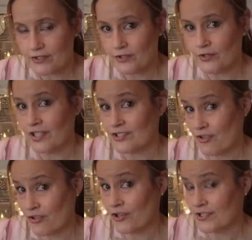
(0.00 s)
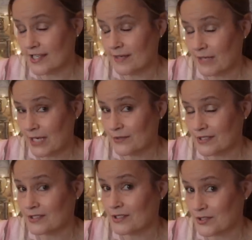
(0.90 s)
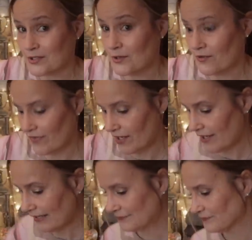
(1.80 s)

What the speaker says: So that's 13 blouses so far.